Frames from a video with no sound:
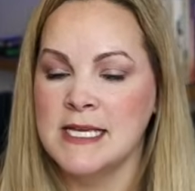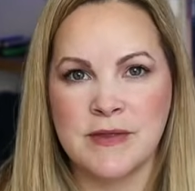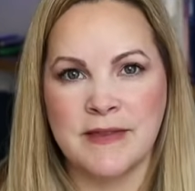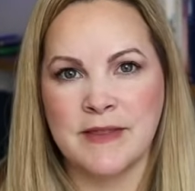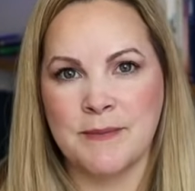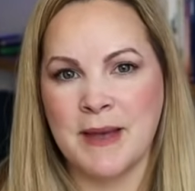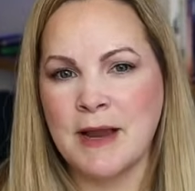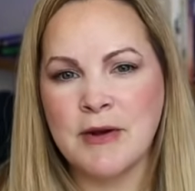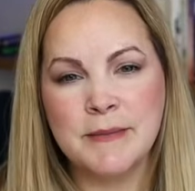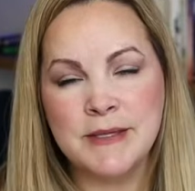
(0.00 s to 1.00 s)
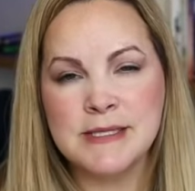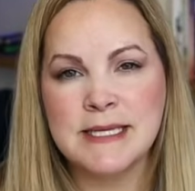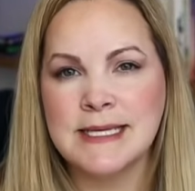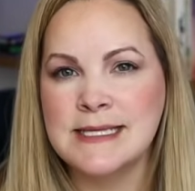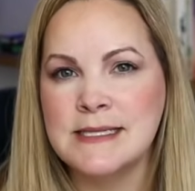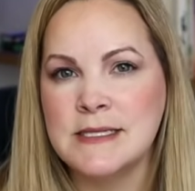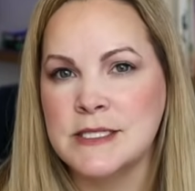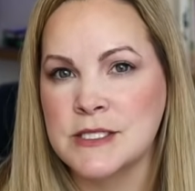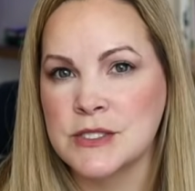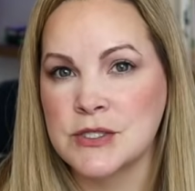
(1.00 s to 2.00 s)
so that the background music isn't
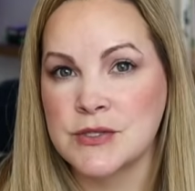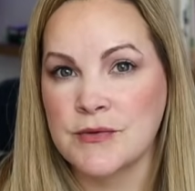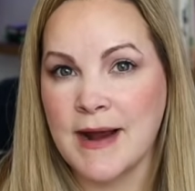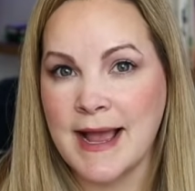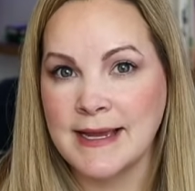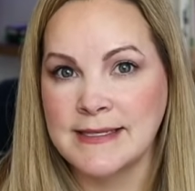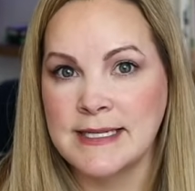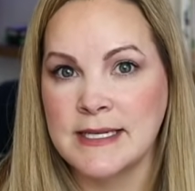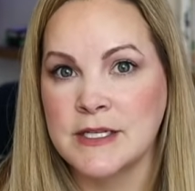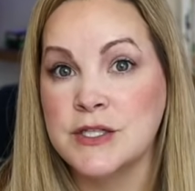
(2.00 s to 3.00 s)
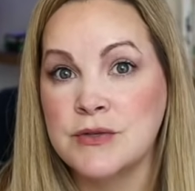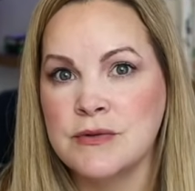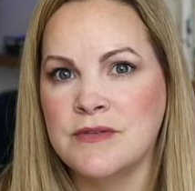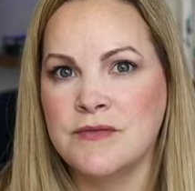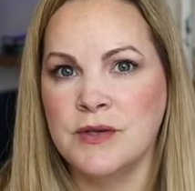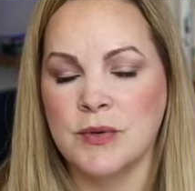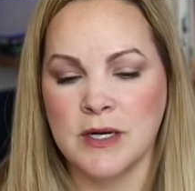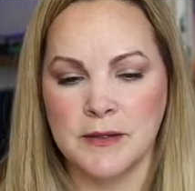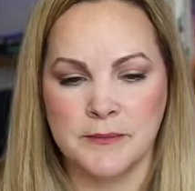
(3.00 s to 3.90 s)
distracting to the viewer.